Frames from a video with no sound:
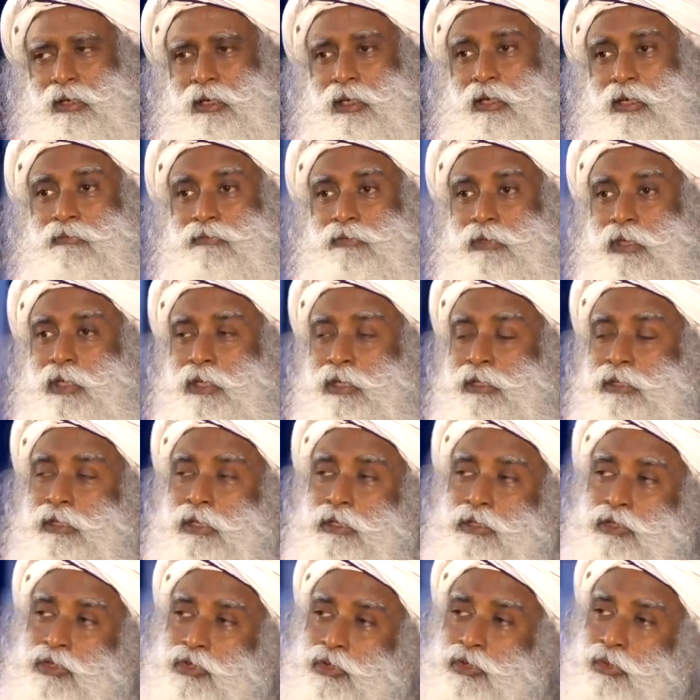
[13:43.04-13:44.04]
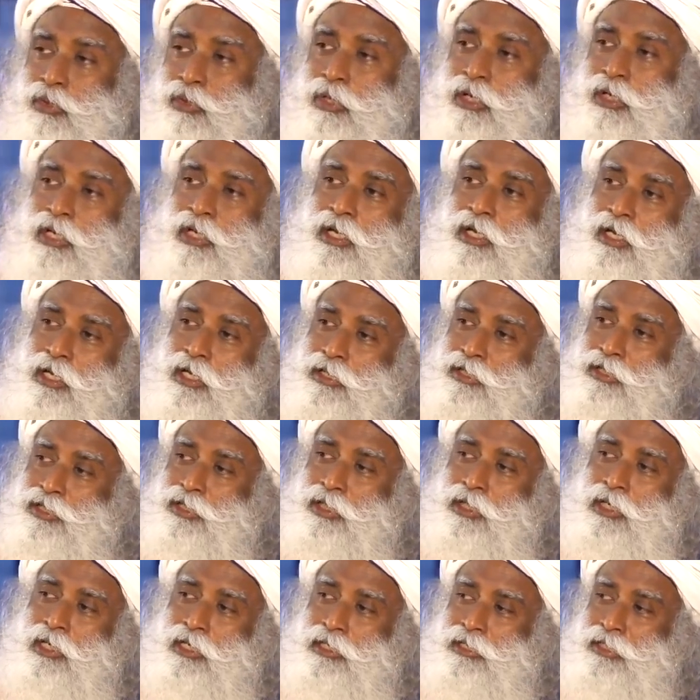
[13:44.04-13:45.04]
If there is a truly int-
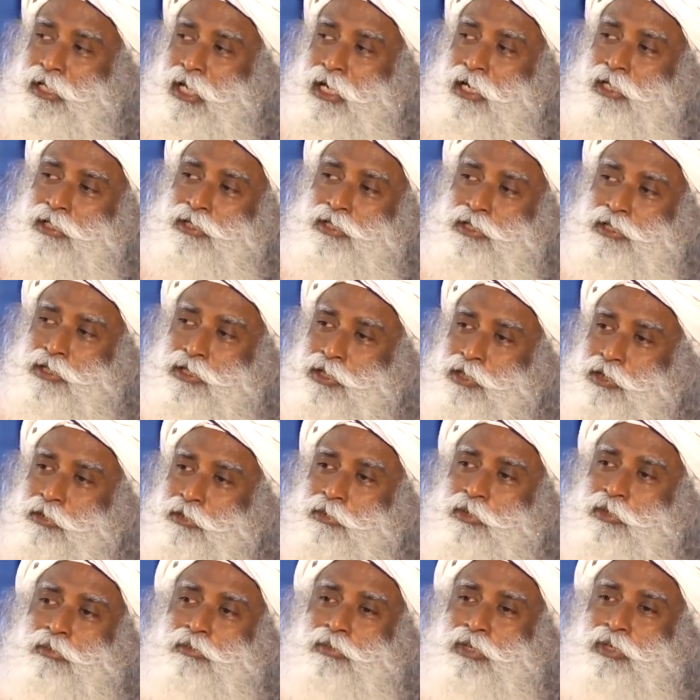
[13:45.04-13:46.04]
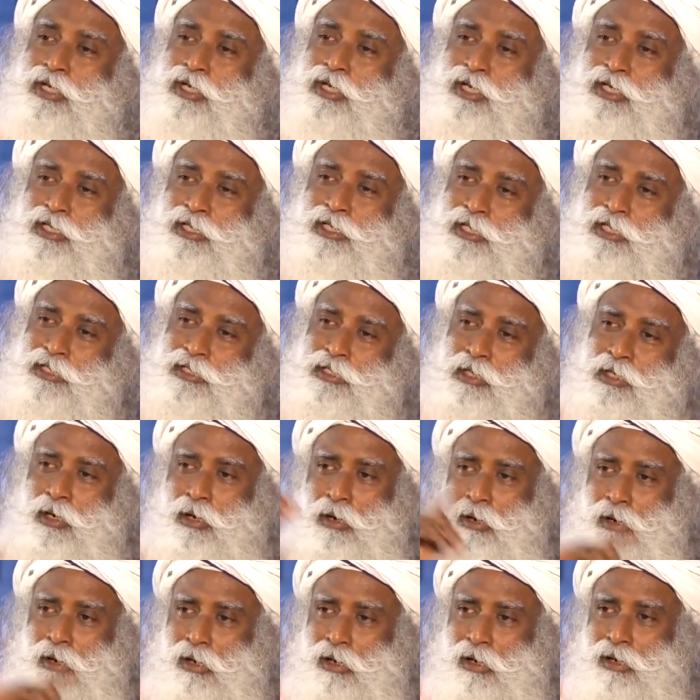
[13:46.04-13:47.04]
intelligent human being in this
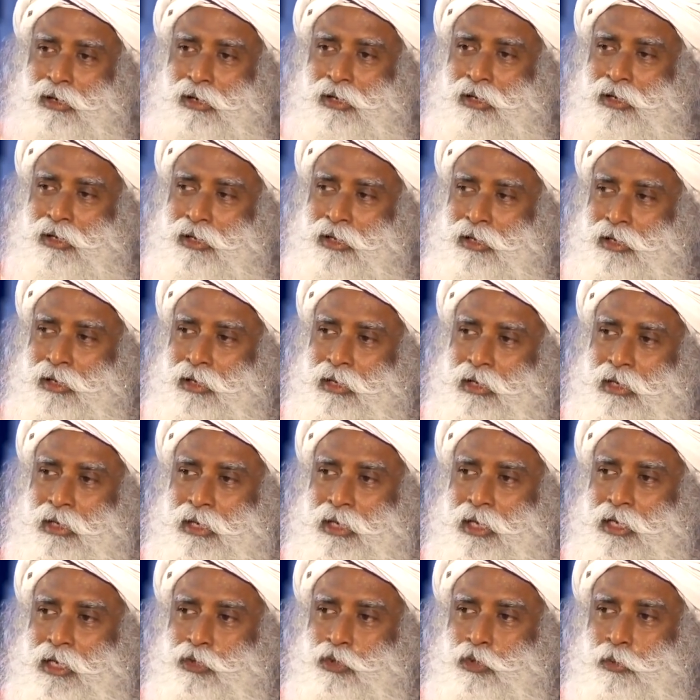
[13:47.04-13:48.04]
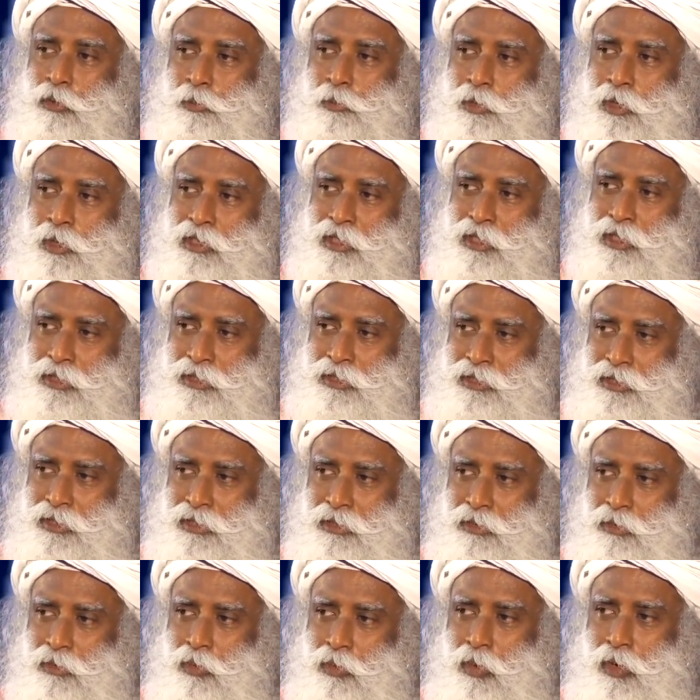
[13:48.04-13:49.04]
hall, can you predict
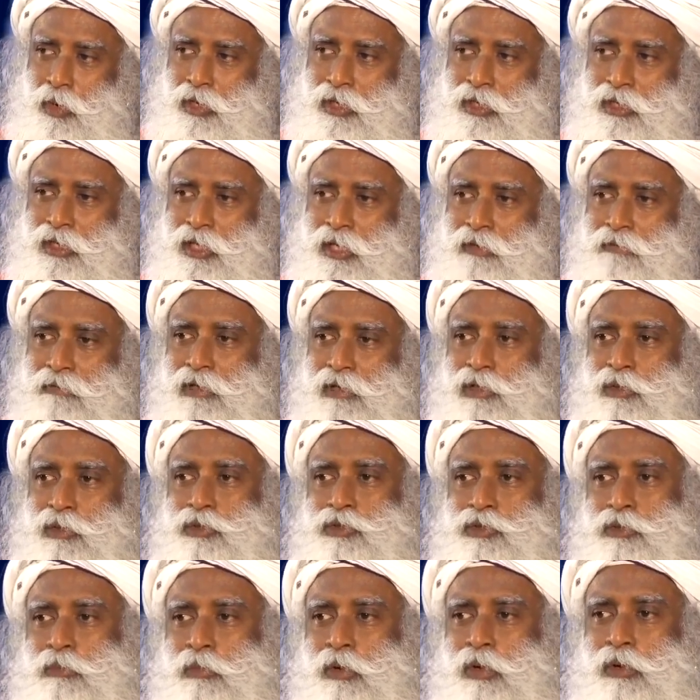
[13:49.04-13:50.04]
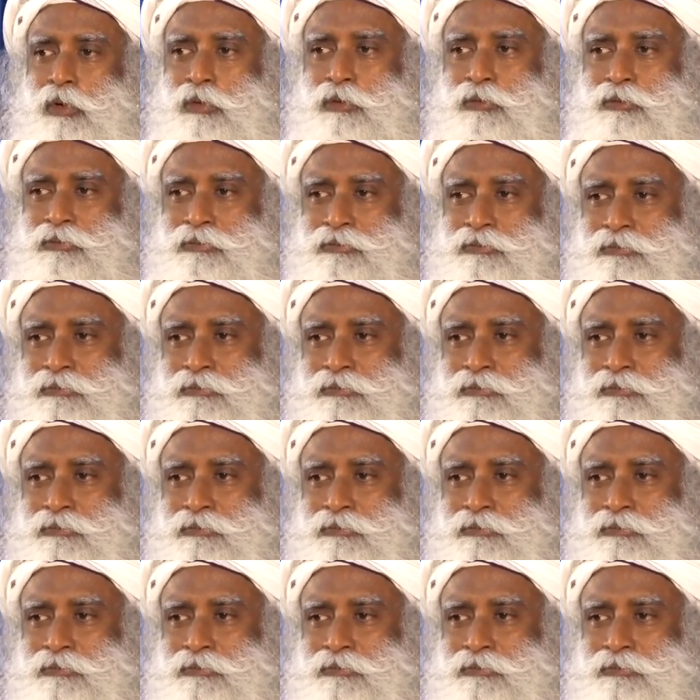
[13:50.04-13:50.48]
what they will do tomorrow?